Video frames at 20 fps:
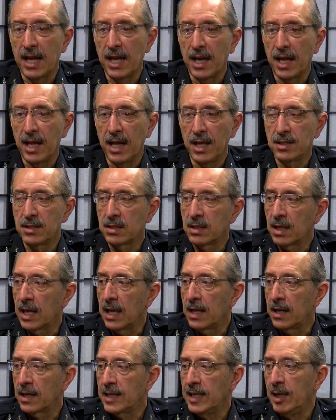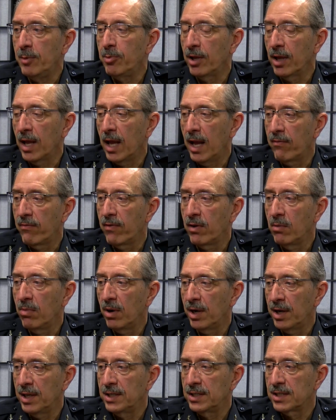and age, again, keeping
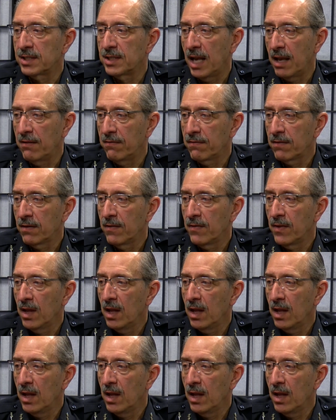everybody safe.